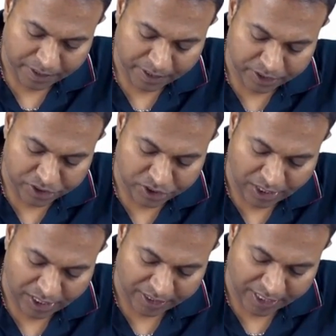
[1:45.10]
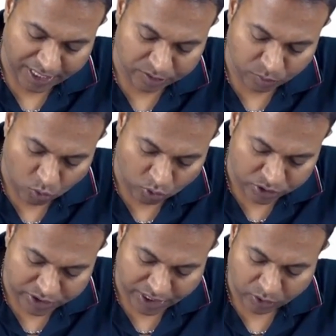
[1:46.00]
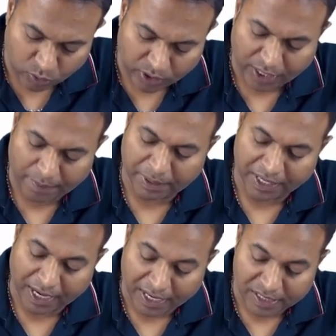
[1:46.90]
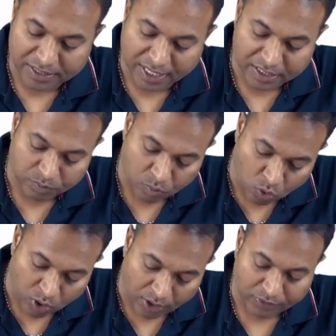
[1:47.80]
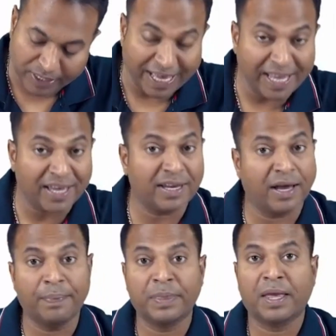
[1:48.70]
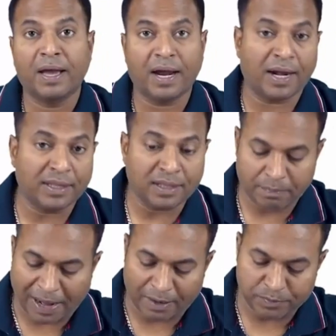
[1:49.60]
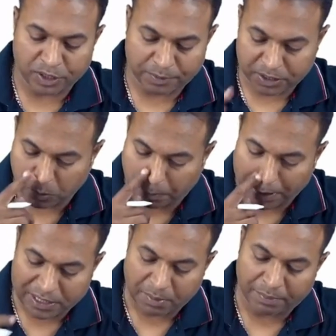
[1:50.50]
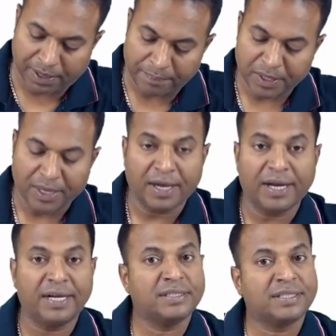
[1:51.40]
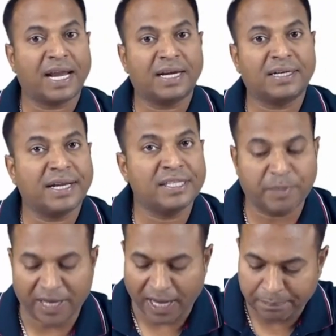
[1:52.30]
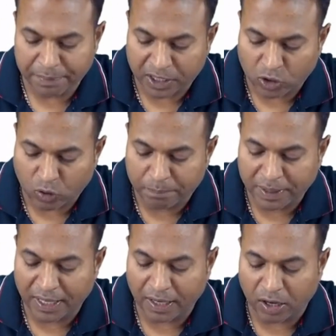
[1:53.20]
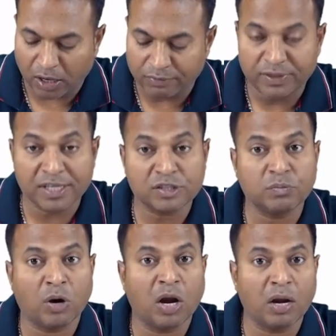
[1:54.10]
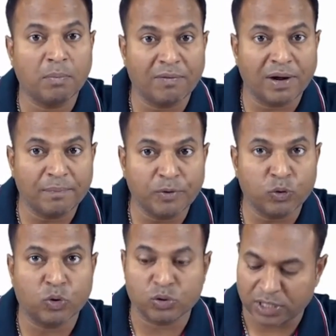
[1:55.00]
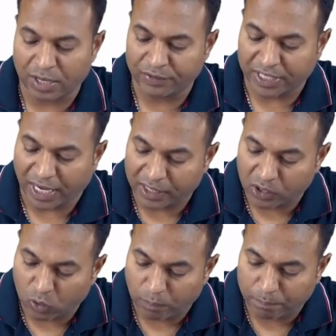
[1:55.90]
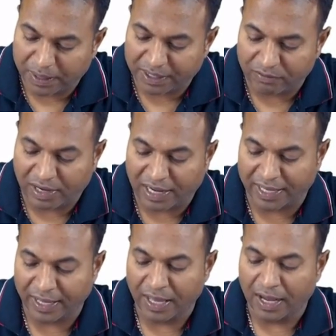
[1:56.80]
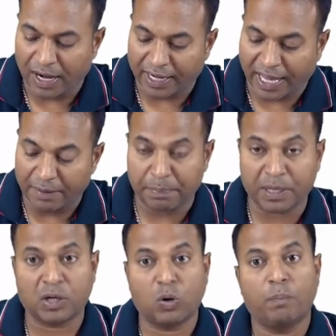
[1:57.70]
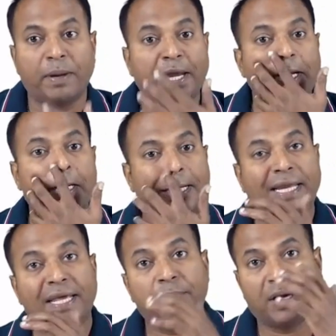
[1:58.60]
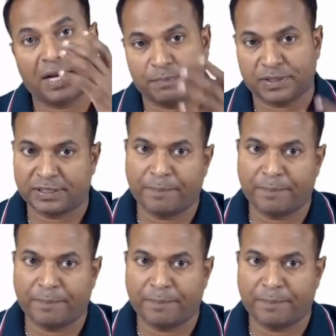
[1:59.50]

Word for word: In children, there is more steatorrhea, but in adults, there is more of diarrhea and other malabsorption. So, please remember, it is characterized by hypertrophy of the small bowel mucosa with atrophic villi and hypertrophied deep crypts.